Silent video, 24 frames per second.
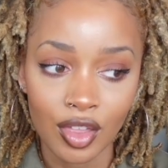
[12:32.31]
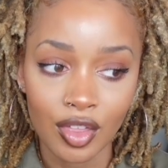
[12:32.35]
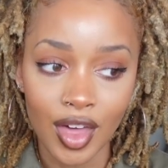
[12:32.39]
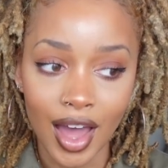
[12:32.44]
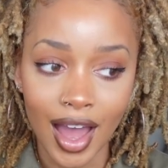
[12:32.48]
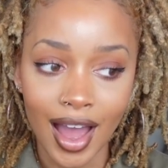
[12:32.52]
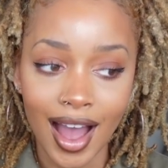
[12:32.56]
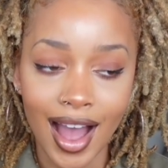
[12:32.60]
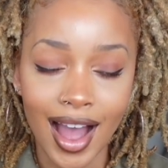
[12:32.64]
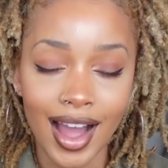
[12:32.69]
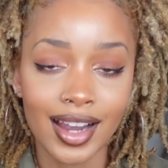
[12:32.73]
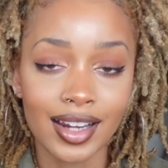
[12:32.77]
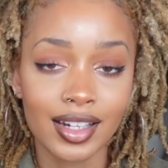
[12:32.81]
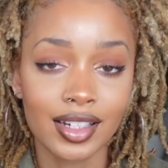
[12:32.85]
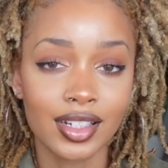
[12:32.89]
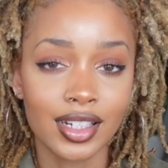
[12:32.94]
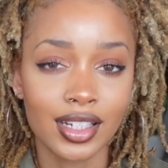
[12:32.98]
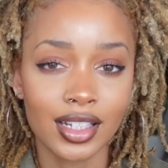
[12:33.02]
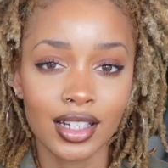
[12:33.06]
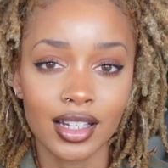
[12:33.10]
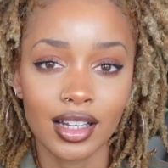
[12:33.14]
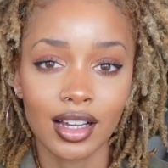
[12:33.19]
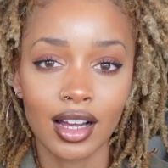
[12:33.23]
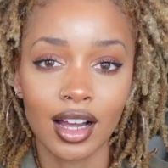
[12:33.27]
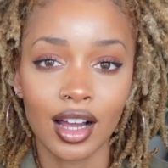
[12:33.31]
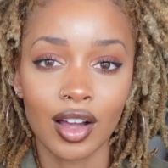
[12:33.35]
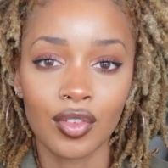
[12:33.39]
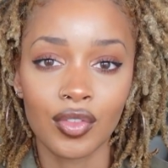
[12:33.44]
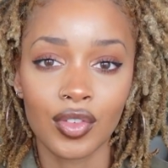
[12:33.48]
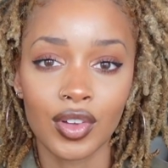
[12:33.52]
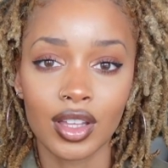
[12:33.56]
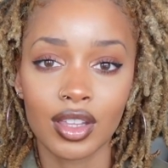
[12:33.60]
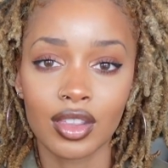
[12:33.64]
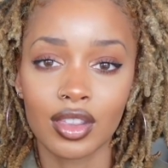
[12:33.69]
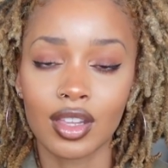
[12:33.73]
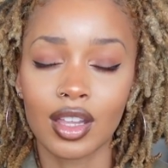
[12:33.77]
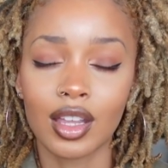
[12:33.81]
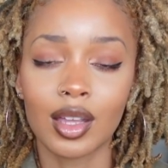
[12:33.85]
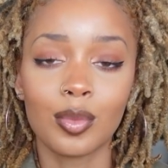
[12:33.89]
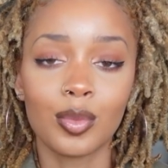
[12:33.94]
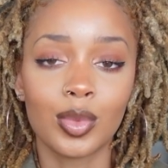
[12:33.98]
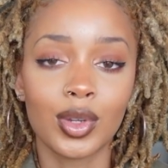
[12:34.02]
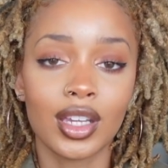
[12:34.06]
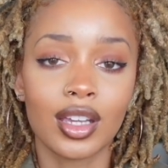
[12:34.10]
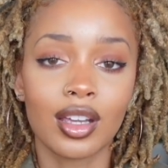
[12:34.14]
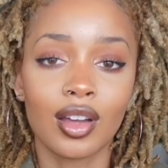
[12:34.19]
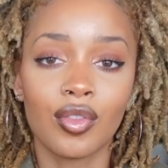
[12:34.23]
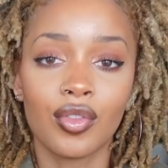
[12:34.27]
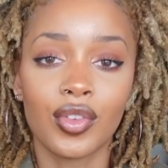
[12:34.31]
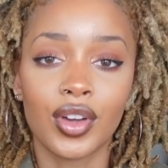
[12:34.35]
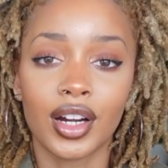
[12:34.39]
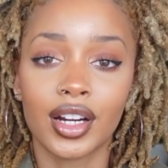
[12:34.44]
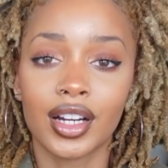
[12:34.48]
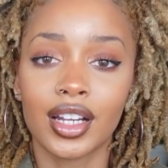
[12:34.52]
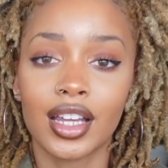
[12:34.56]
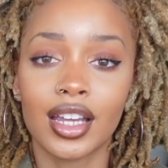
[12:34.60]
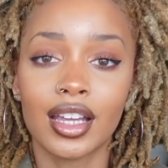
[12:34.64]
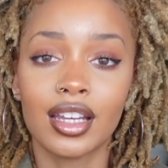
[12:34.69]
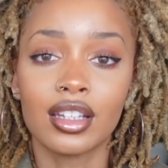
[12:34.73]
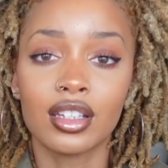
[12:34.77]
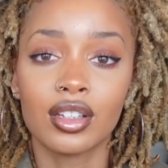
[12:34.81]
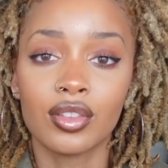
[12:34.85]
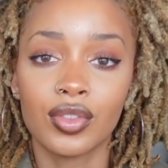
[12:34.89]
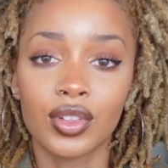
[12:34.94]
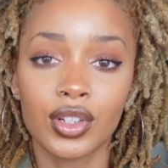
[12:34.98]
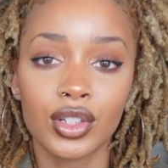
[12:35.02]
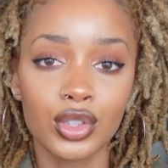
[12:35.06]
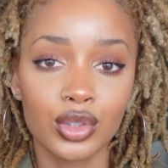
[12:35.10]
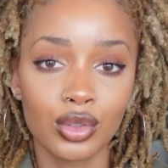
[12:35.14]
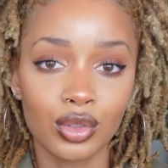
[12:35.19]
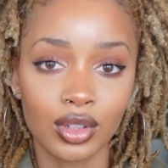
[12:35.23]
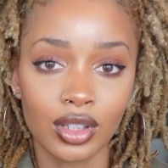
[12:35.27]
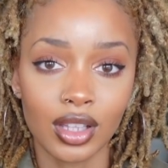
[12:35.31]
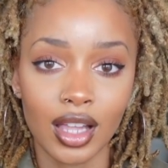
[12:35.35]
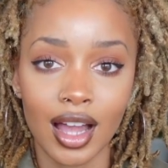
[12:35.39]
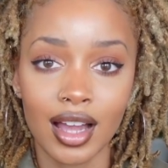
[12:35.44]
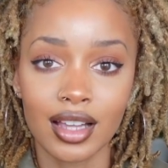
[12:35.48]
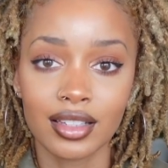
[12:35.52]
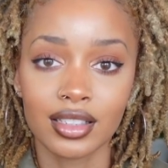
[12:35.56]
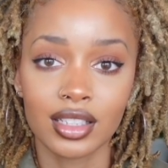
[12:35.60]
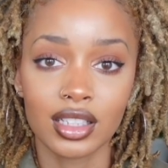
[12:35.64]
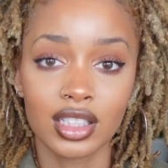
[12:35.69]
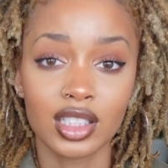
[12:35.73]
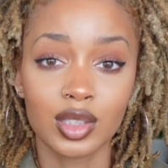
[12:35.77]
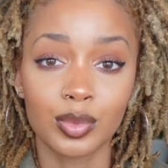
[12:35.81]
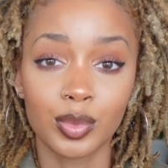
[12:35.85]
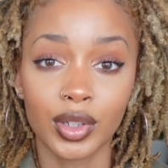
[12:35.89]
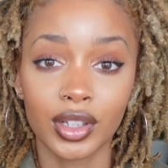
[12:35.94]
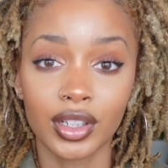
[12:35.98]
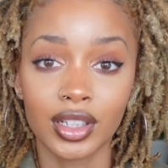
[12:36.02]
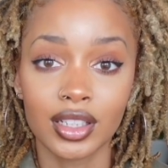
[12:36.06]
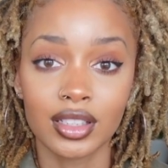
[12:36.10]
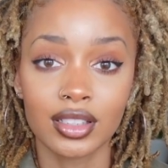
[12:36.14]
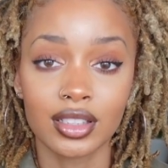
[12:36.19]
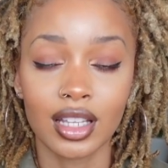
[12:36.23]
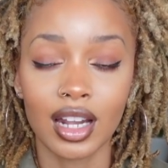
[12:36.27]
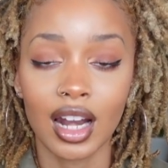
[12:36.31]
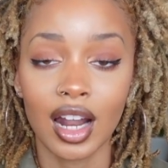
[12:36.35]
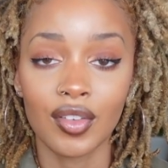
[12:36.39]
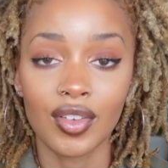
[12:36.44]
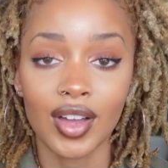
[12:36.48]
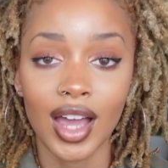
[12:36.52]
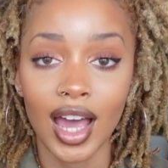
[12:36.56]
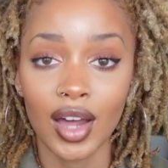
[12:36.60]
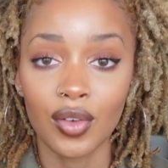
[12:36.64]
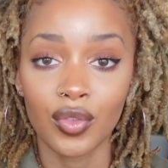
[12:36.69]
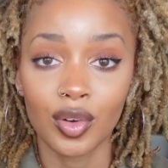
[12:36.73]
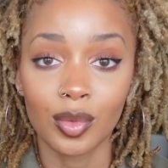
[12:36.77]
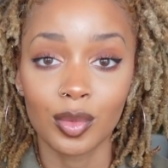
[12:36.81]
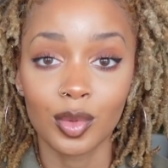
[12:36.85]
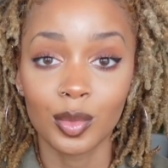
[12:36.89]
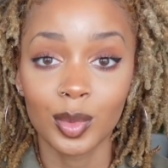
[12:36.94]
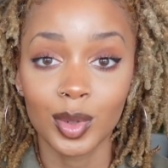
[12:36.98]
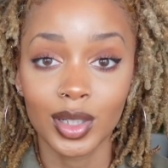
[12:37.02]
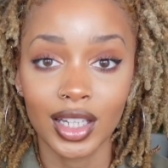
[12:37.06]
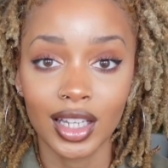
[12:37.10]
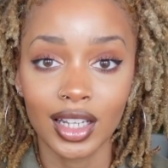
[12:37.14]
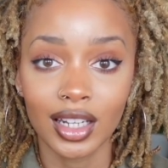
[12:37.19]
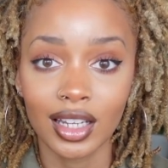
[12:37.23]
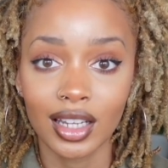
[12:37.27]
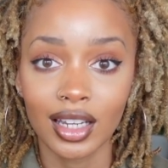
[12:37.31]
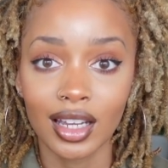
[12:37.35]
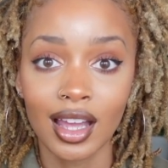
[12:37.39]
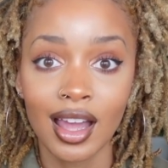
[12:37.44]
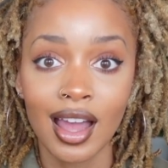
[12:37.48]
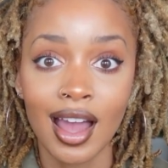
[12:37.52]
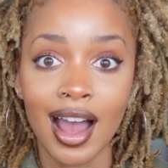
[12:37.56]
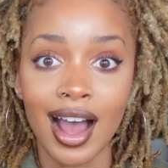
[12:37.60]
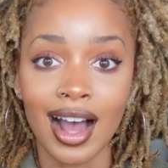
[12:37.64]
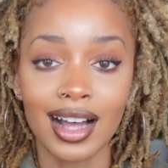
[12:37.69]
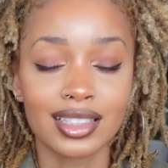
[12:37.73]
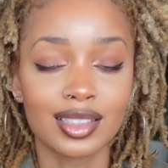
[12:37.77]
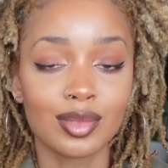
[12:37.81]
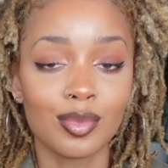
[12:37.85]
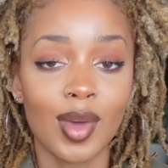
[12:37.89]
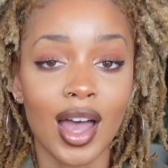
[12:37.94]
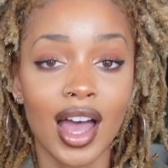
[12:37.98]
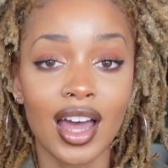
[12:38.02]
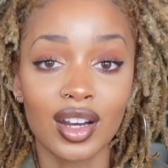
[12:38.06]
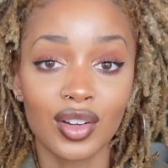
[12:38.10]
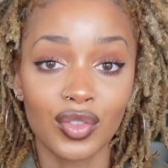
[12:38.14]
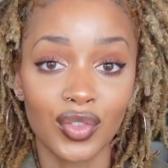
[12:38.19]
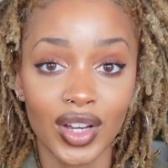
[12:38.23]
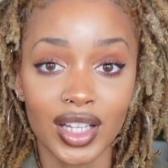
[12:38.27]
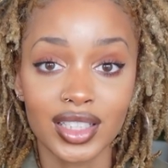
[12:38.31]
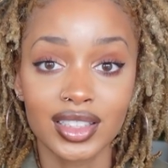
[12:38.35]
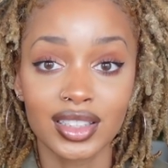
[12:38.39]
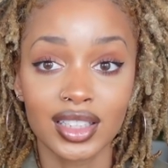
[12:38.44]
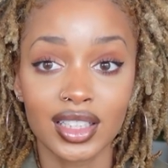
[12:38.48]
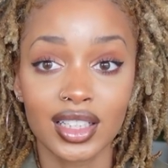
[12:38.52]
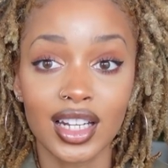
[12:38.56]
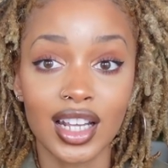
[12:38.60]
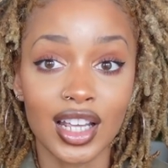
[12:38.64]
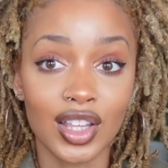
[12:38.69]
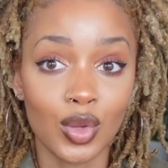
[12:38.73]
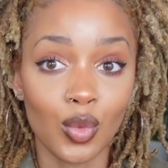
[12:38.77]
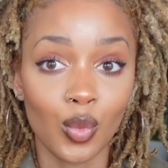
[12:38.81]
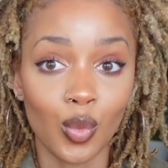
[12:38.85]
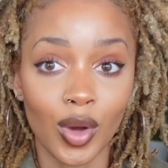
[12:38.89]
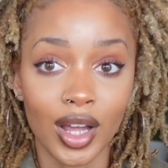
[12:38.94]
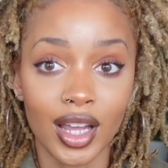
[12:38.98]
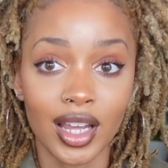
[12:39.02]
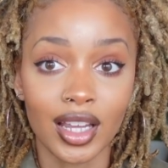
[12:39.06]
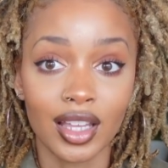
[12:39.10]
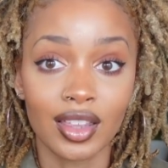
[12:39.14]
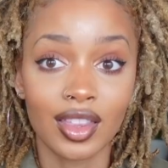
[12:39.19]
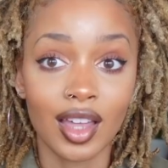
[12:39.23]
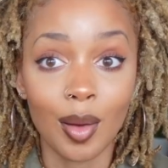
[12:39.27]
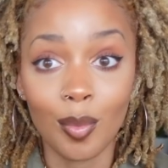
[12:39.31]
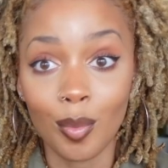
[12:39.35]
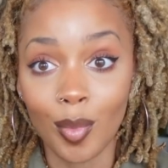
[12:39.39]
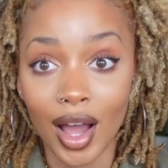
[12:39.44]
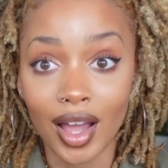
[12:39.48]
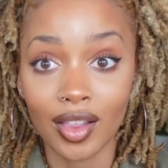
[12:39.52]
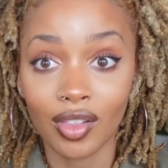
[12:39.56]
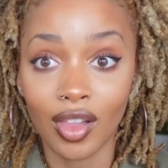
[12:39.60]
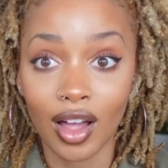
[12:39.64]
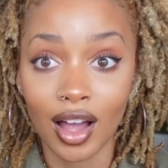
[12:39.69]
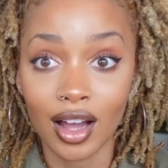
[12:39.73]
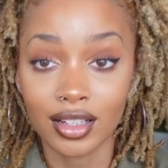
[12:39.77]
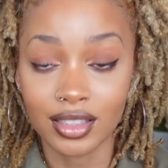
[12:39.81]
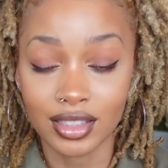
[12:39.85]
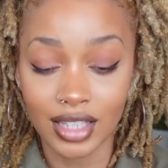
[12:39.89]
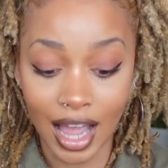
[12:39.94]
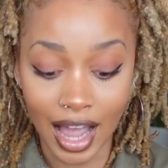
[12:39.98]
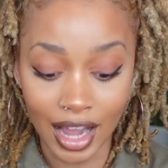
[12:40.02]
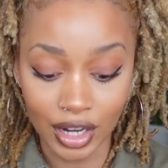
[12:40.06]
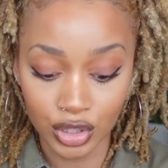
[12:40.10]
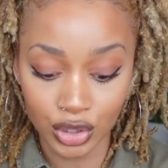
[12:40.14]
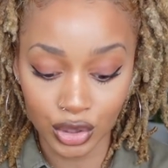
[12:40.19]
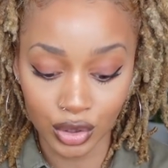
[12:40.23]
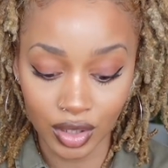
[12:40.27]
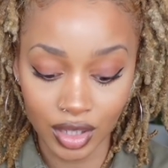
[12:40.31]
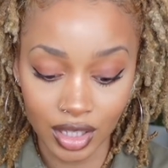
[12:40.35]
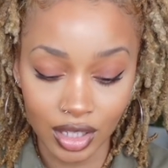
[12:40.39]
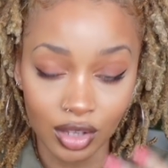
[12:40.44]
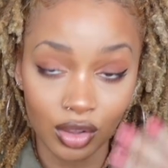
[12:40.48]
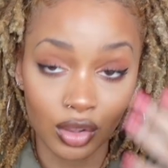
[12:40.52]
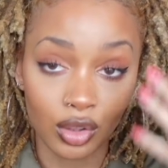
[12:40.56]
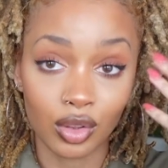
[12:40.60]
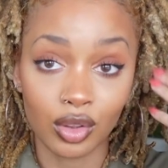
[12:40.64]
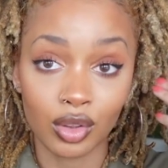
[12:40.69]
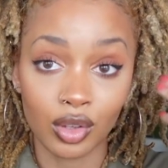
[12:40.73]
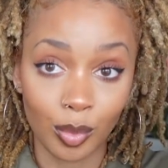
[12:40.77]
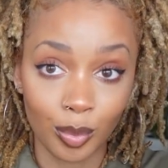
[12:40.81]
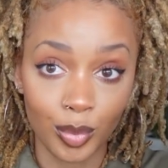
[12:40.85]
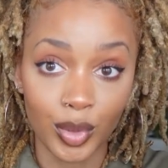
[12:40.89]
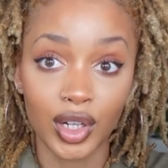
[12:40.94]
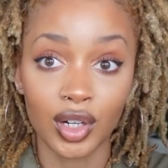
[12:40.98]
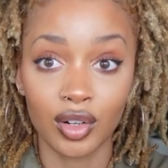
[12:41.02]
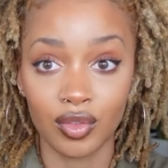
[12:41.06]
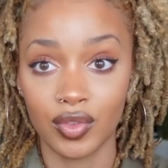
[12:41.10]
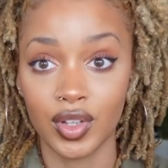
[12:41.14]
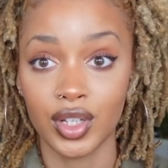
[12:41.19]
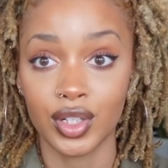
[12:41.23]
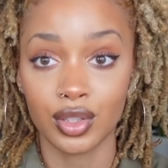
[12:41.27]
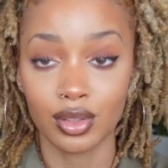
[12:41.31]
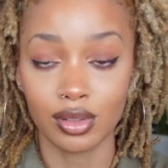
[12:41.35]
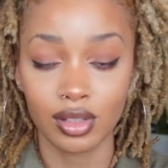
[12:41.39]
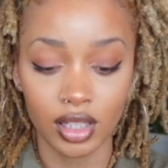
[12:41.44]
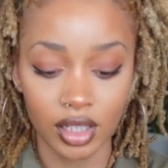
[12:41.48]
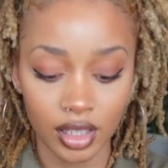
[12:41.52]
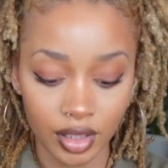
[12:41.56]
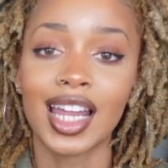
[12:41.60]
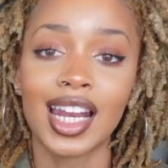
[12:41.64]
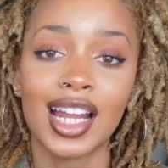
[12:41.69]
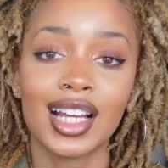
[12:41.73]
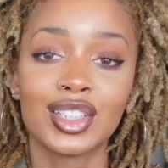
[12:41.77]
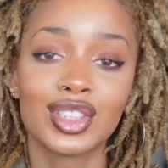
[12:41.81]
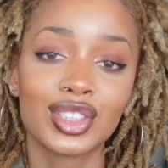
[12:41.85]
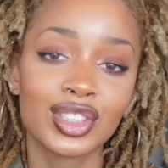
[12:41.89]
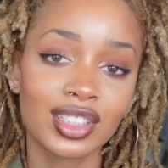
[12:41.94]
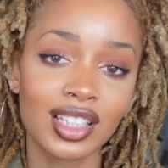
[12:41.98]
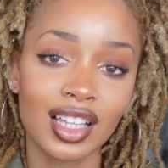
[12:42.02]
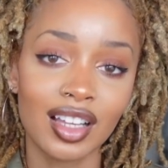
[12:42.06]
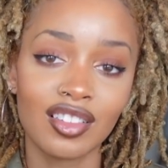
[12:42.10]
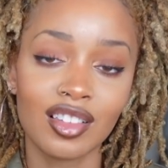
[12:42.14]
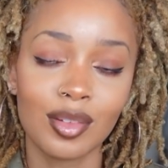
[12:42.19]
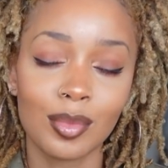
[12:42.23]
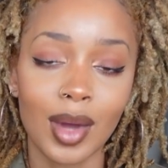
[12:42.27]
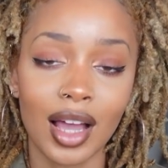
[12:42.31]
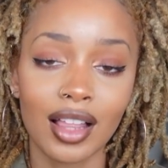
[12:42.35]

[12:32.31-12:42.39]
That idea of it being a very individualized experience that I've had from the beginning has manifested in the way that my locks actually appear visually. And I just love them.